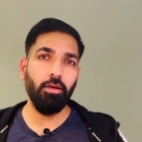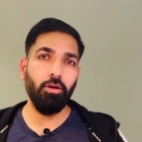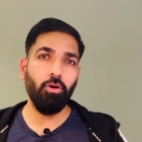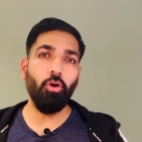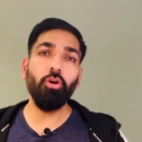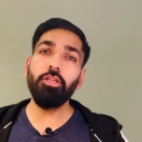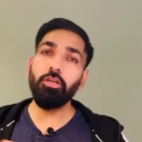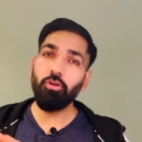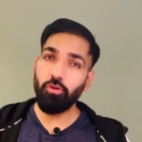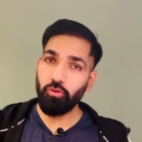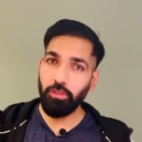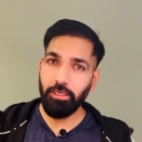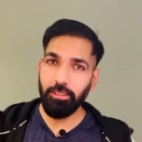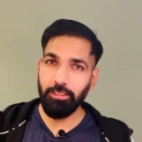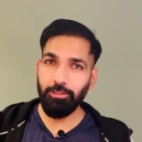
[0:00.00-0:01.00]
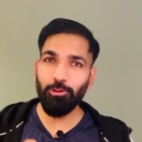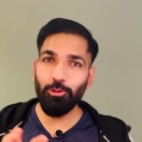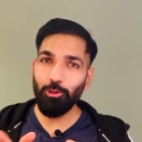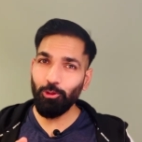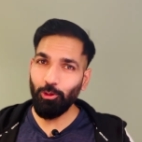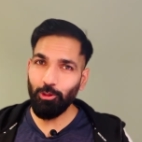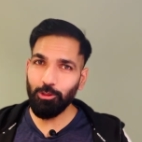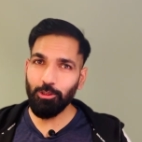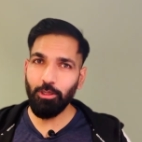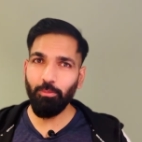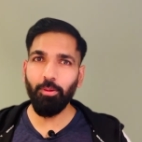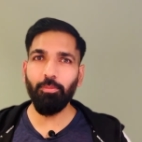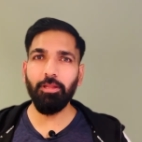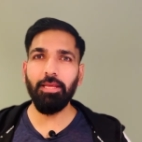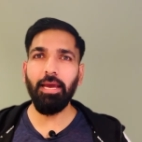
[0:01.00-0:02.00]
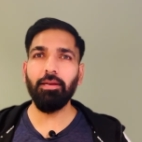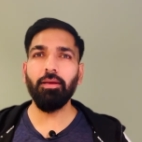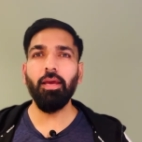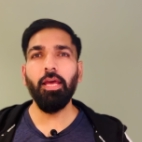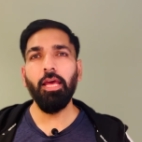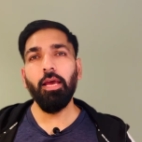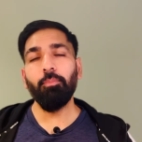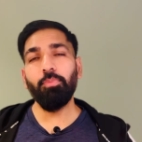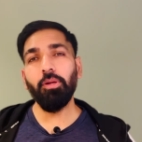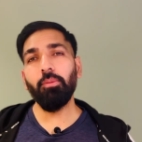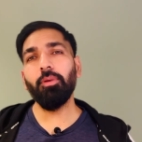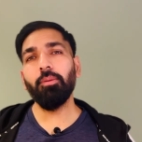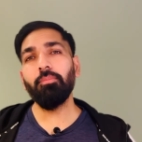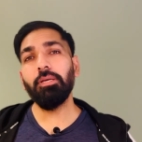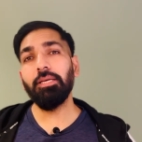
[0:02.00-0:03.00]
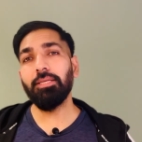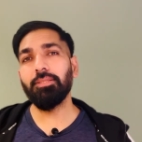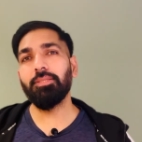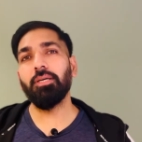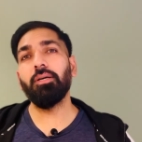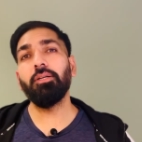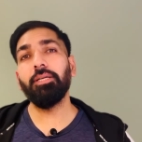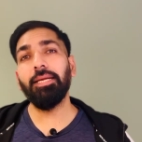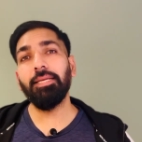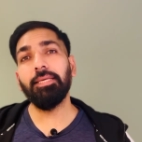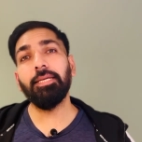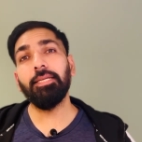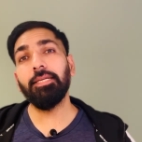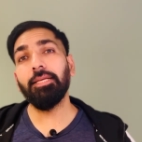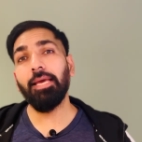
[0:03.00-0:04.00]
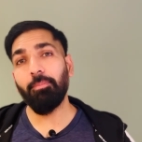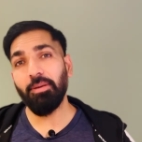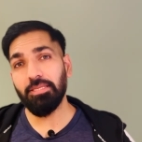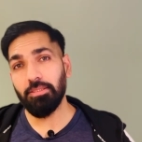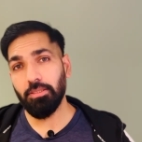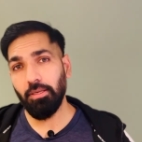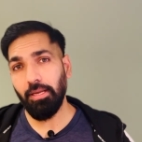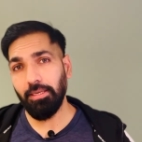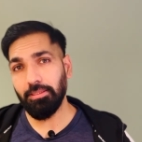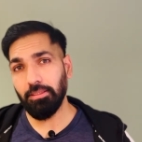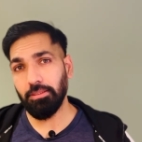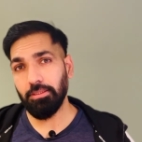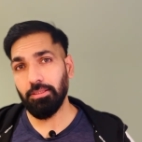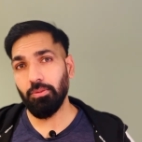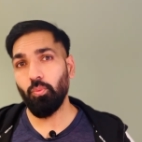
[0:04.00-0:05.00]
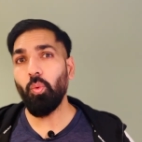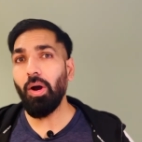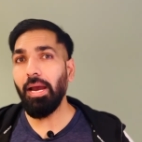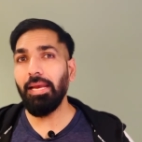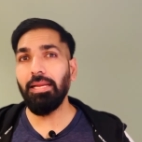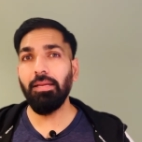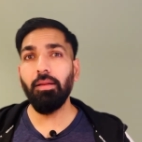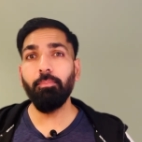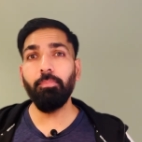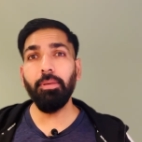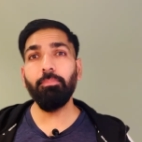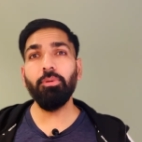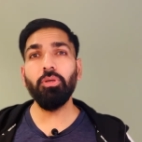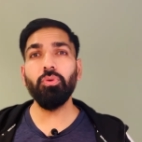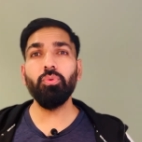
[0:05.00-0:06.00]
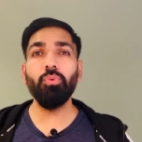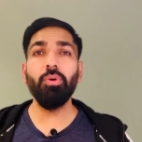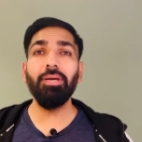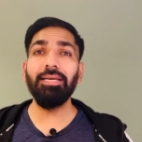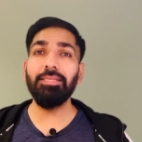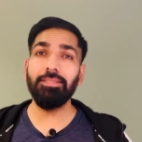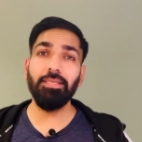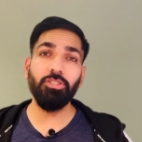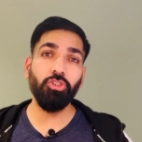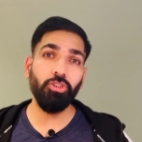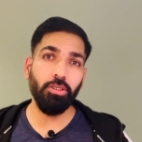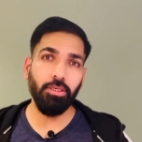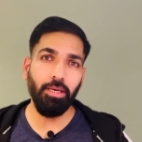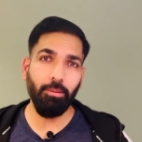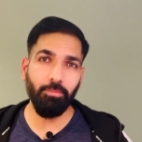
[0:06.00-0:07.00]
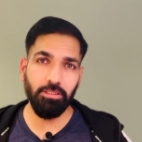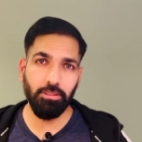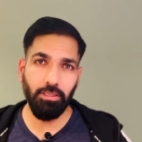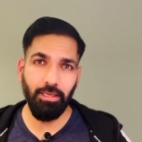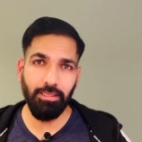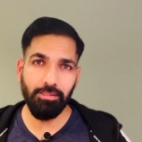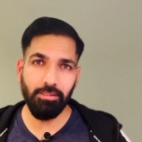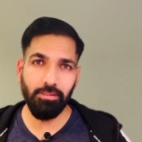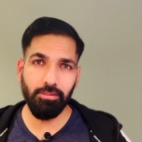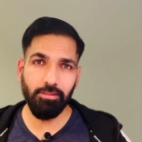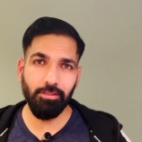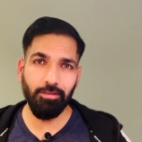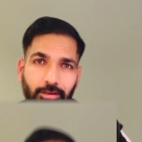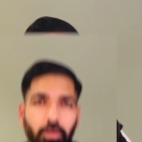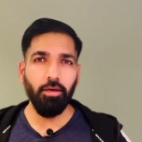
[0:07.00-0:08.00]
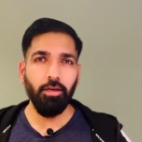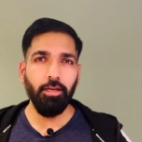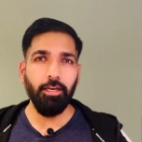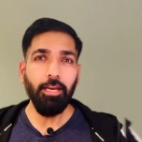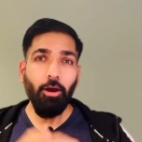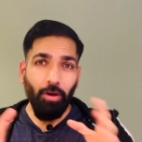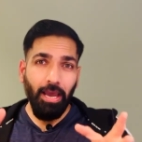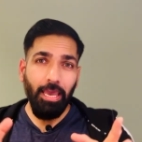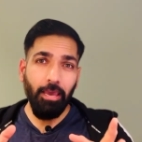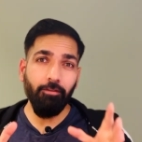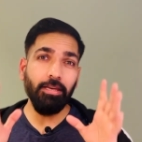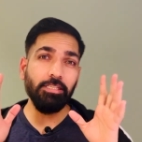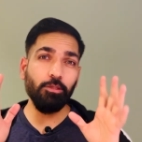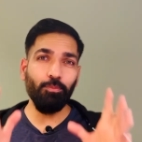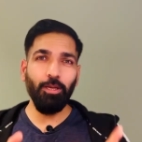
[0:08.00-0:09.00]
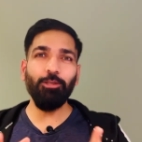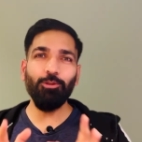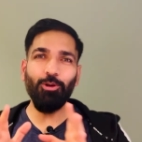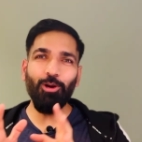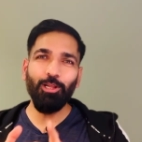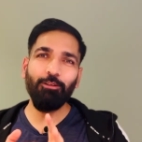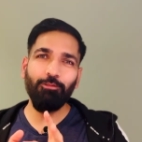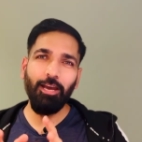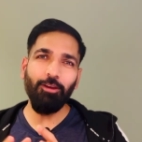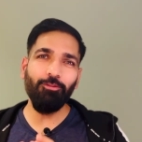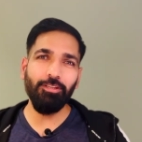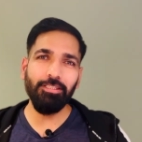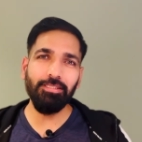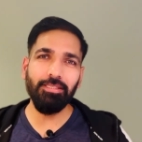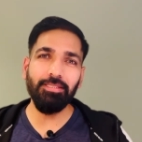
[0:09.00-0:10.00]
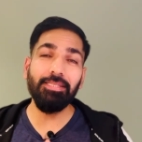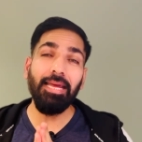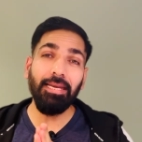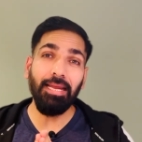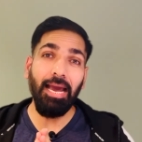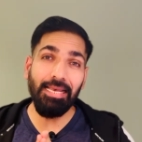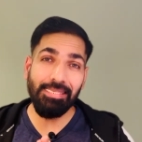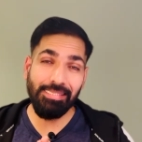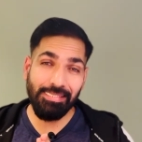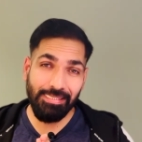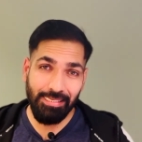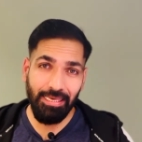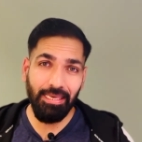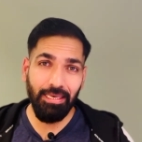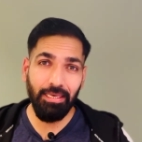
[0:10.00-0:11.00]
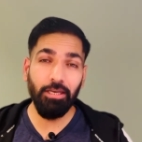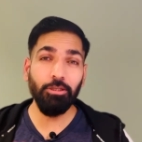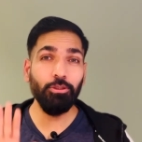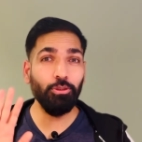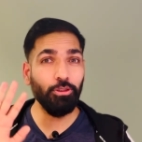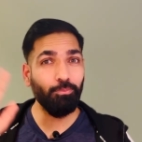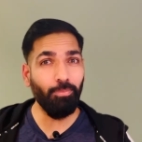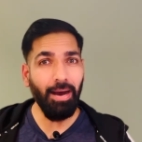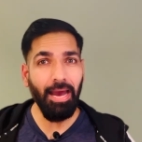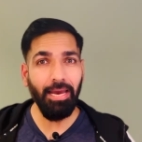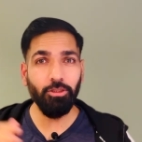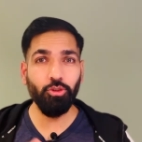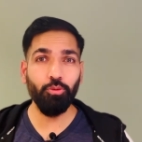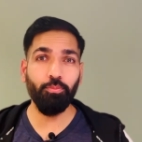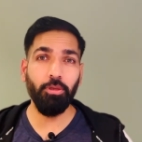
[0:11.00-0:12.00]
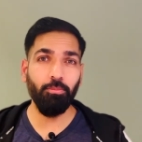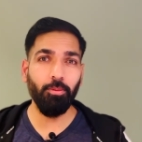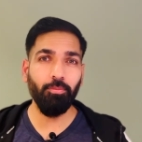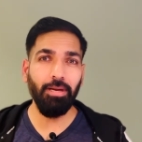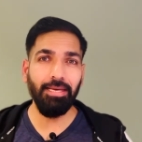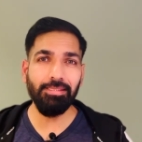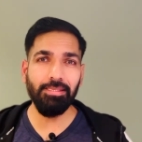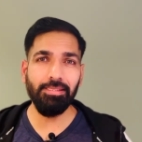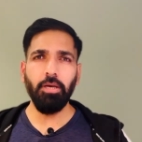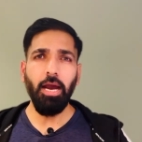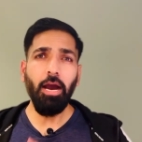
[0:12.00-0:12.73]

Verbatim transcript: On the contrary, you should also remember that premium is a dedicated capacity license while PPU is a shared capacity license. Now I have explained you all the 5 reasons that I say goodbye to premium license.